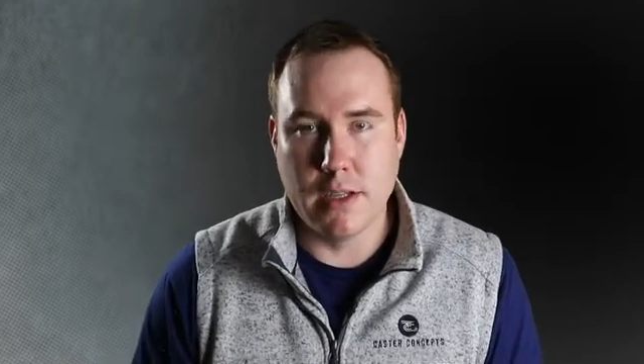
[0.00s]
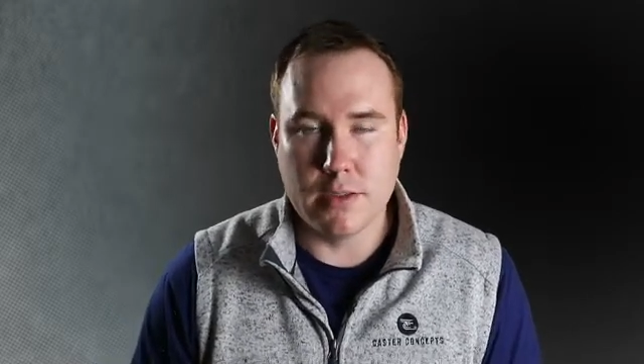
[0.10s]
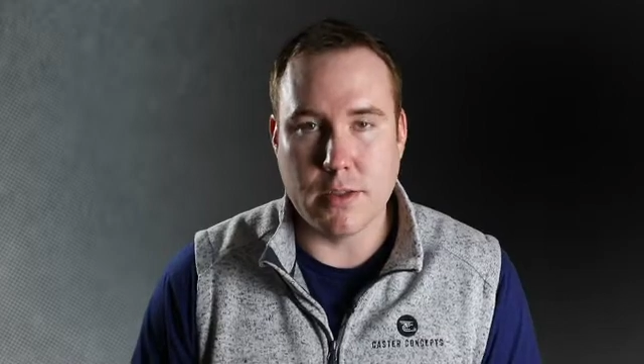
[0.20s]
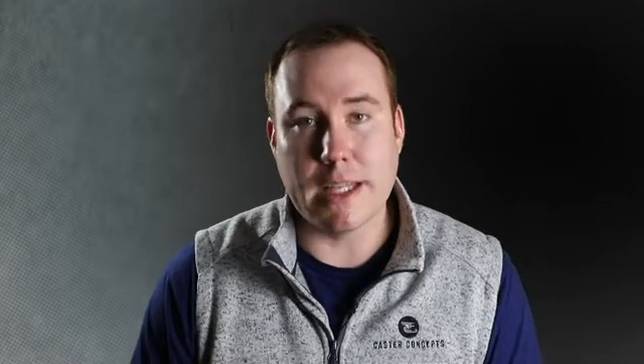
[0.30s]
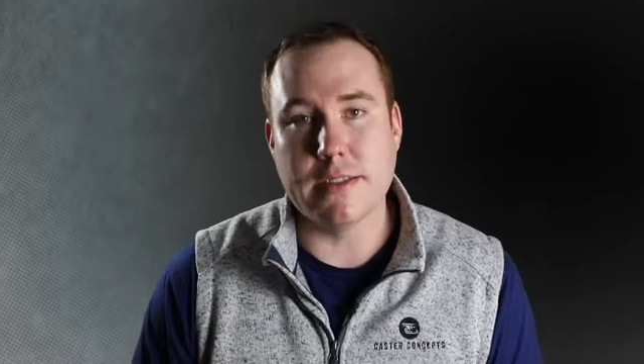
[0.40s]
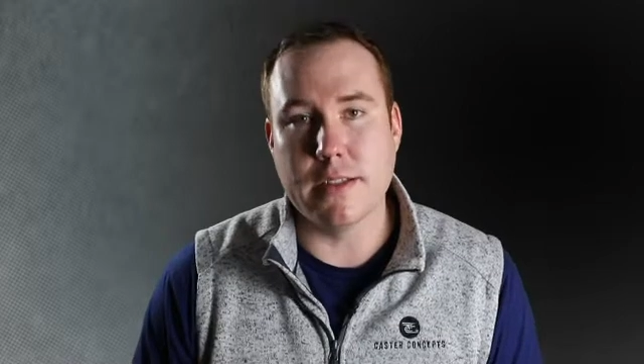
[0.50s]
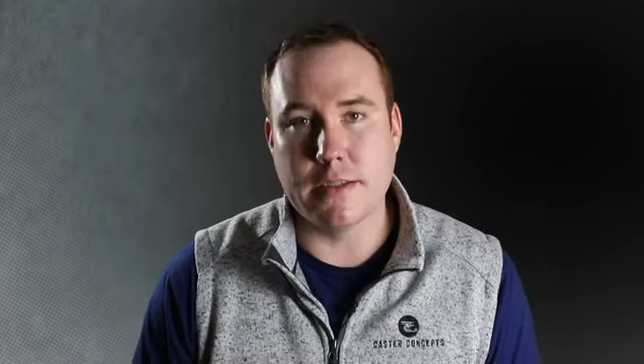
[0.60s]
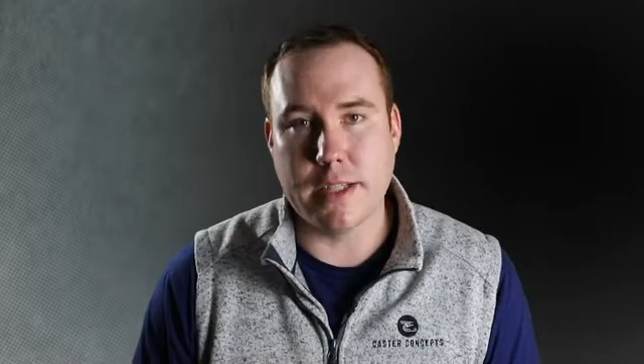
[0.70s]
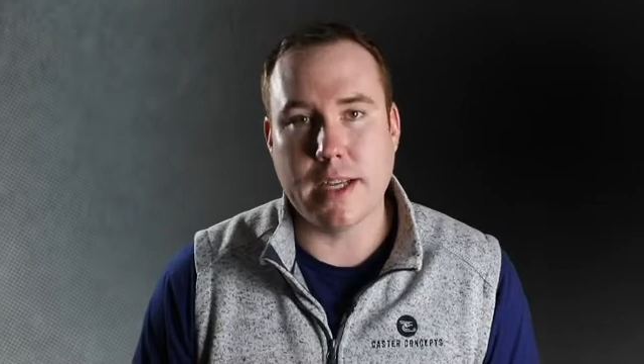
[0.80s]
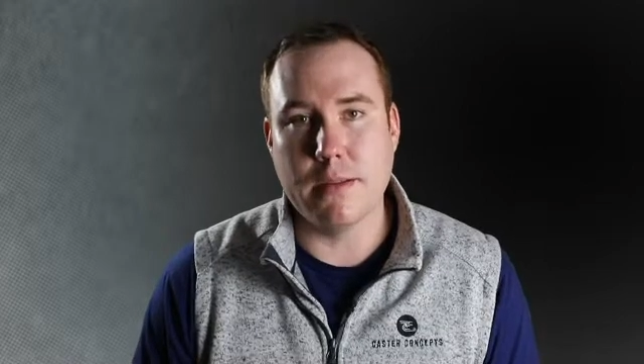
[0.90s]
So that's the
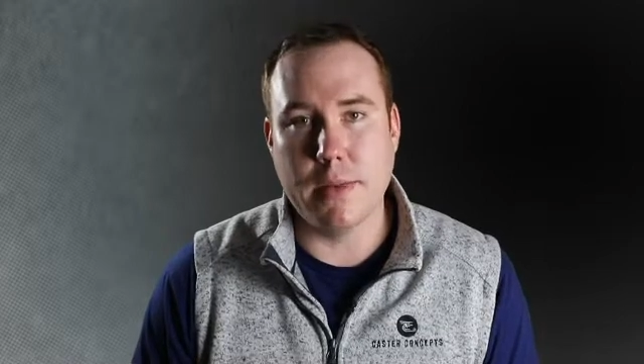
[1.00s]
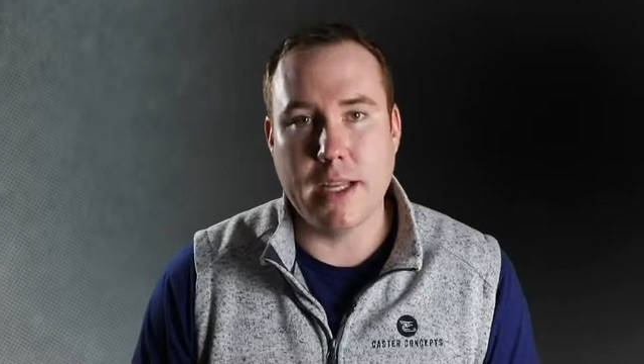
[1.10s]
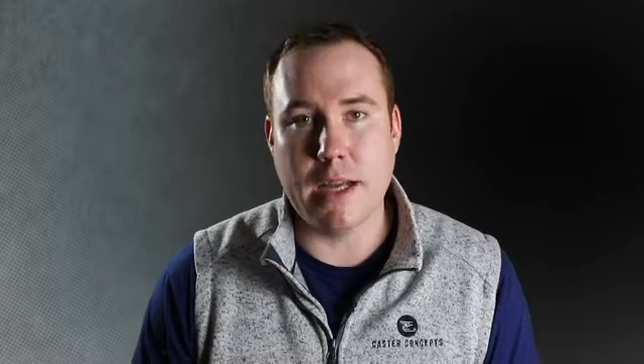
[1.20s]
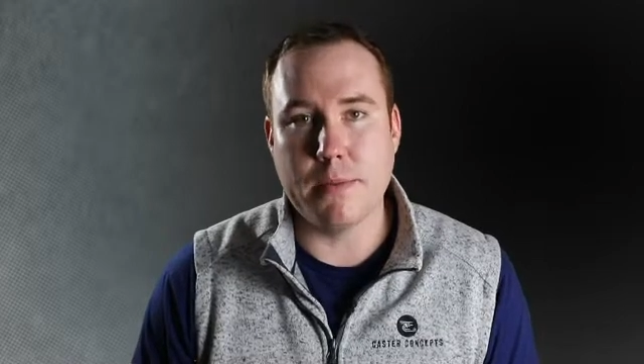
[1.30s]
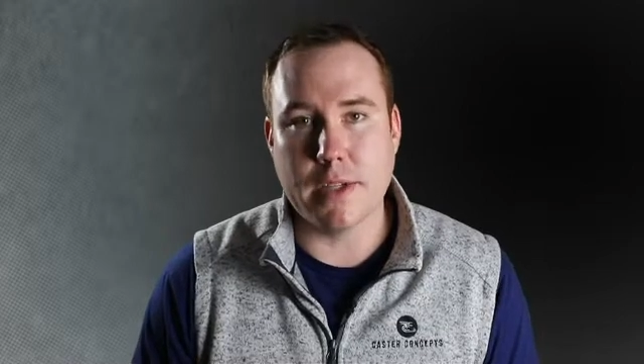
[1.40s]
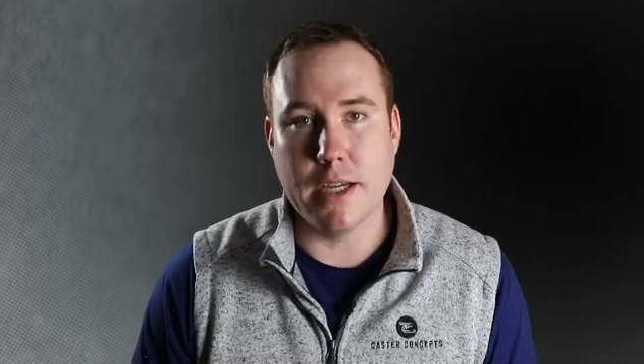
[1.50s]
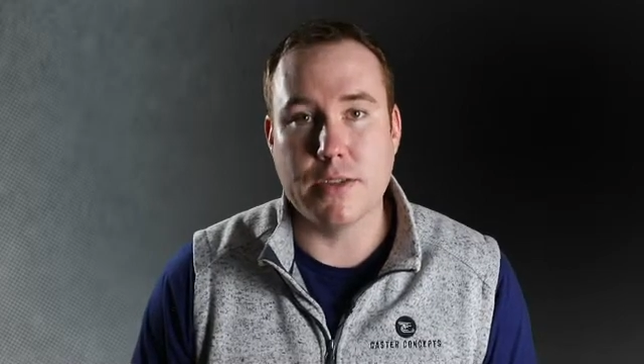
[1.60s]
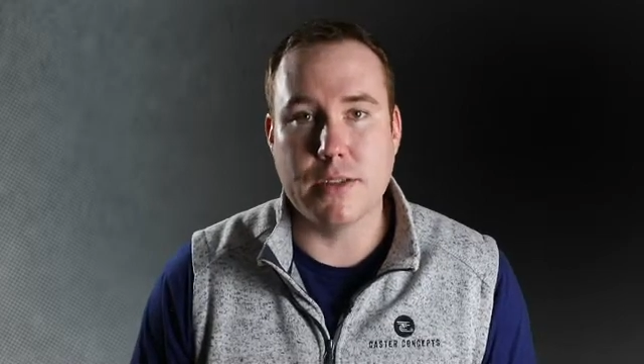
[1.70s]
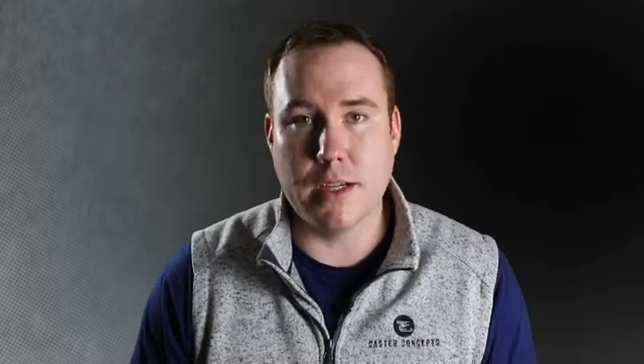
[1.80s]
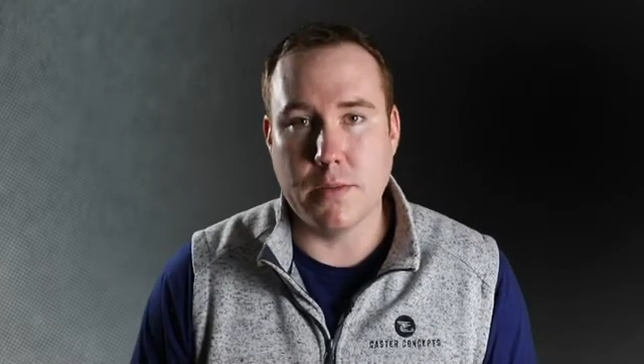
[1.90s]
second main
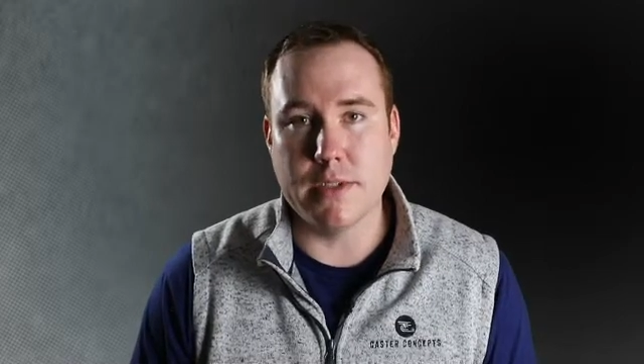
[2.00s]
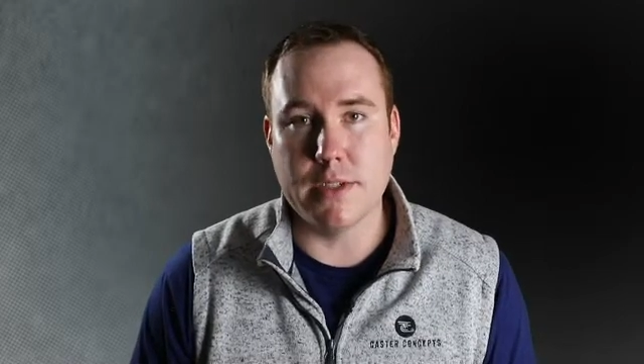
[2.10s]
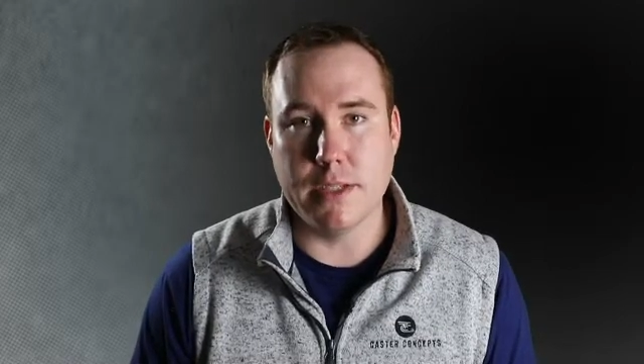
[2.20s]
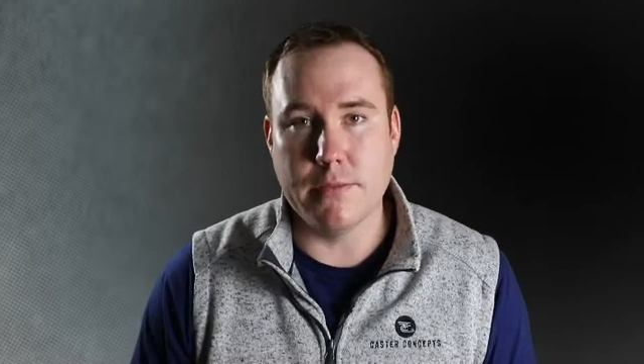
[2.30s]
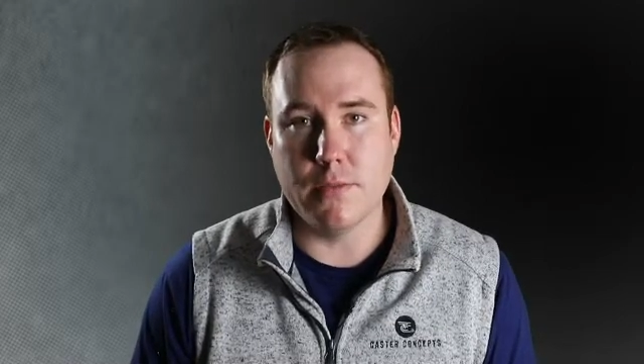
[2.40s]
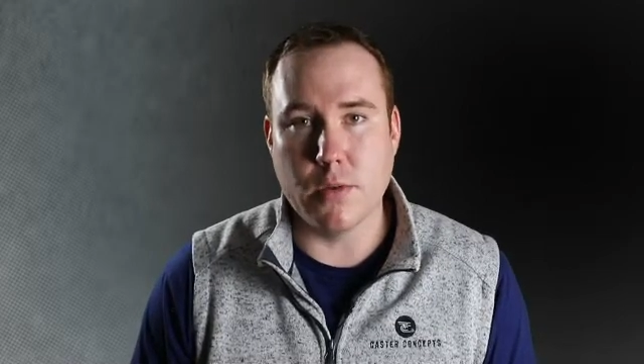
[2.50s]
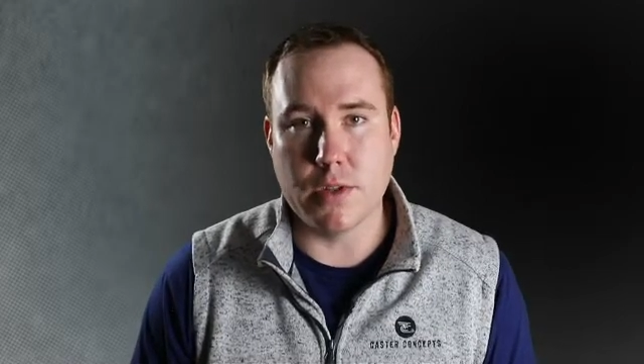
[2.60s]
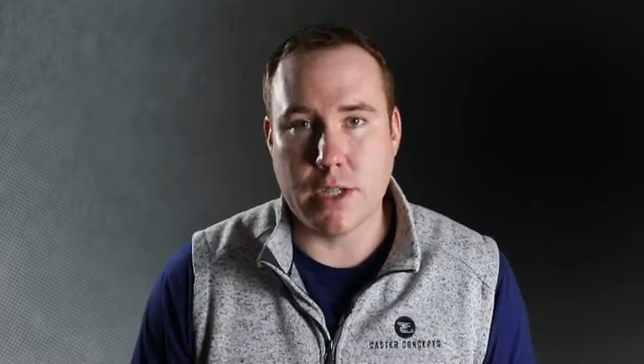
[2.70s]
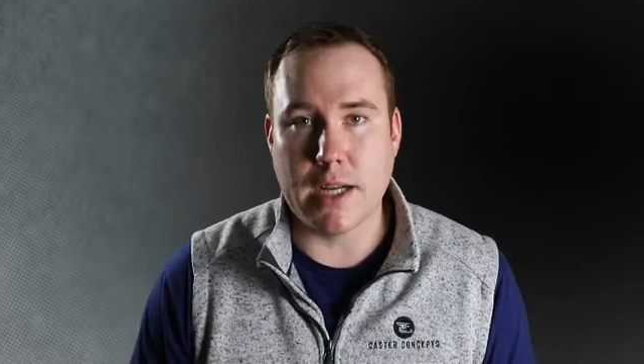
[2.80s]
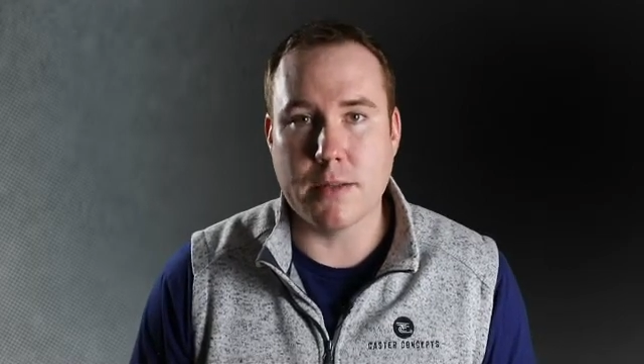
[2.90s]
application that we see for
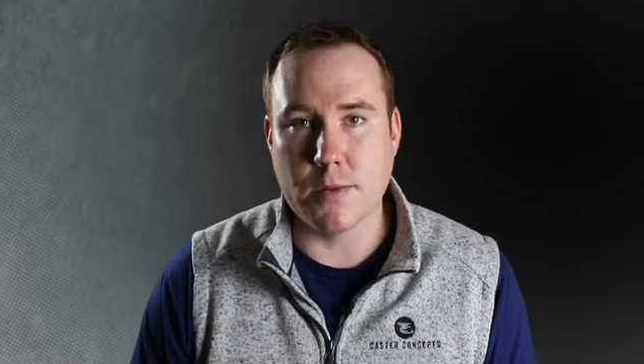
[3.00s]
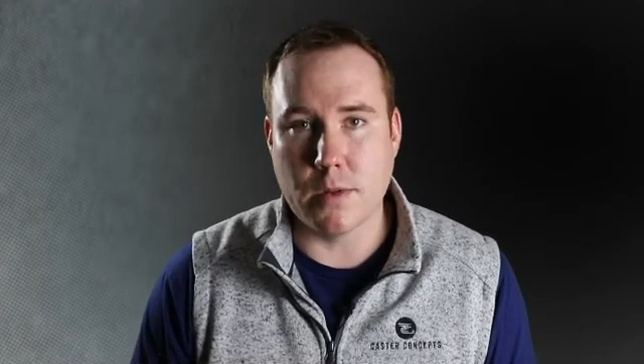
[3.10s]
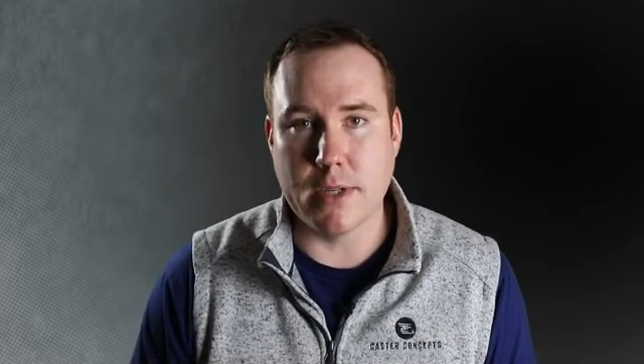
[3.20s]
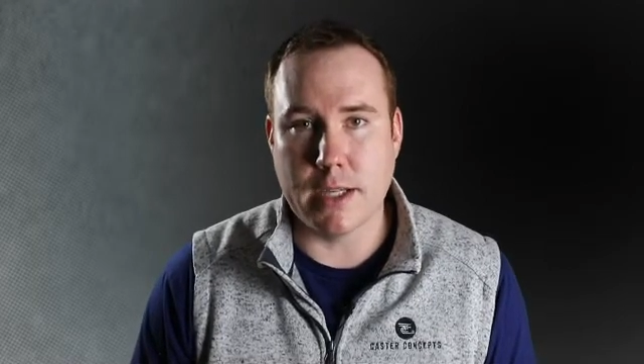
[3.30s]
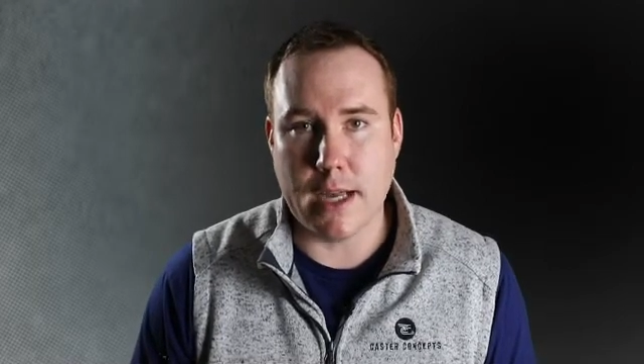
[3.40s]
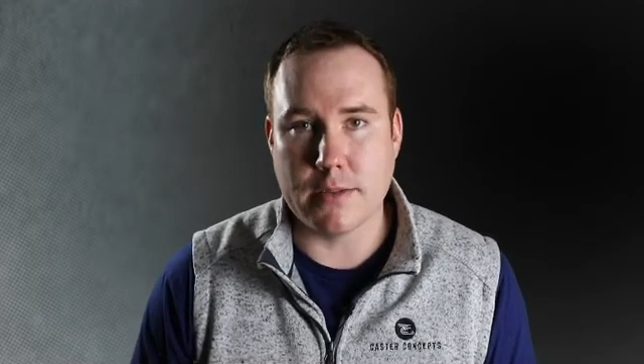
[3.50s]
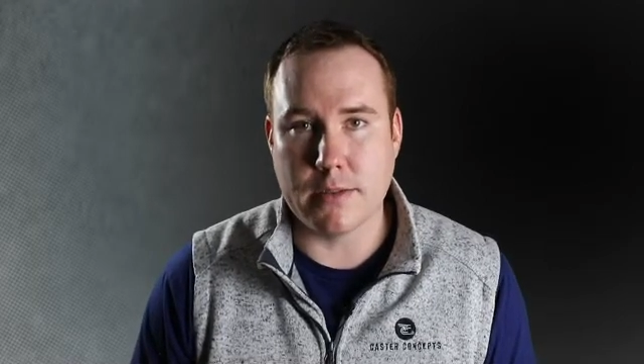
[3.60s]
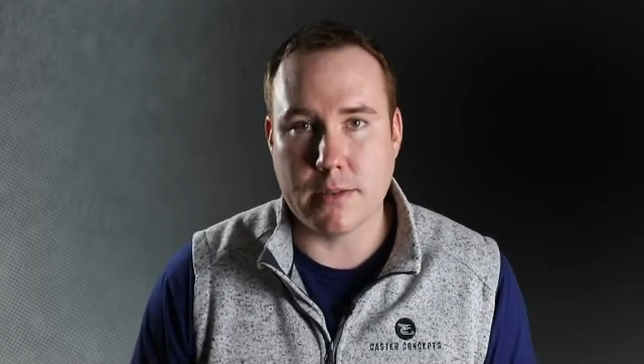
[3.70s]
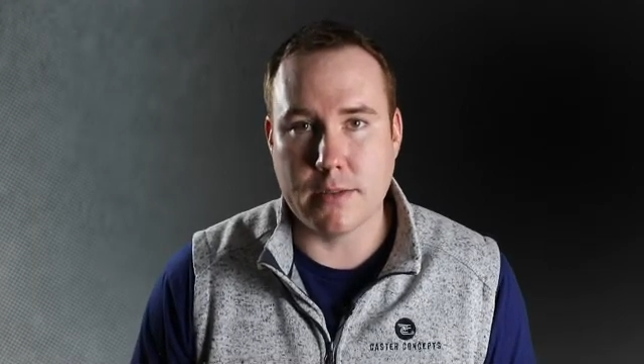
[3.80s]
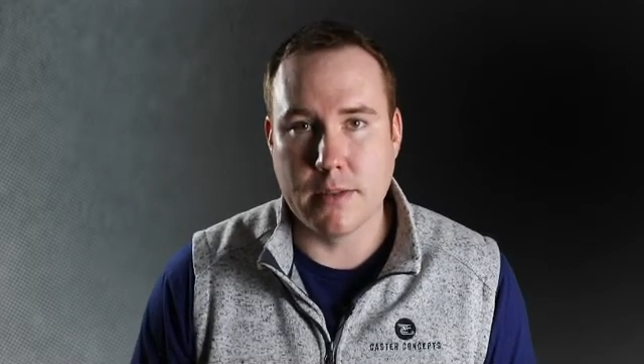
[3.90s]
shock absorbing
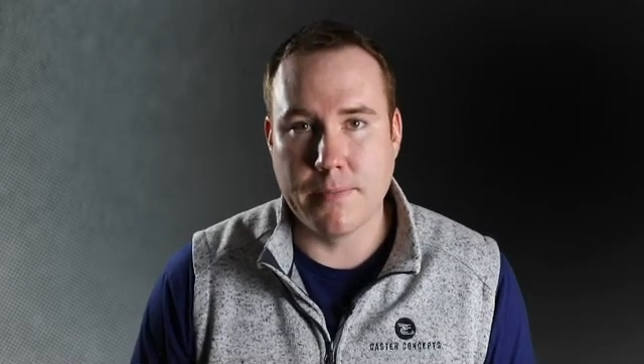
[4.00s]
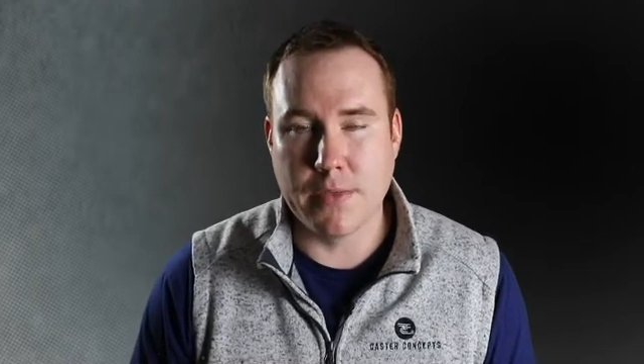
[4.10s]
casters.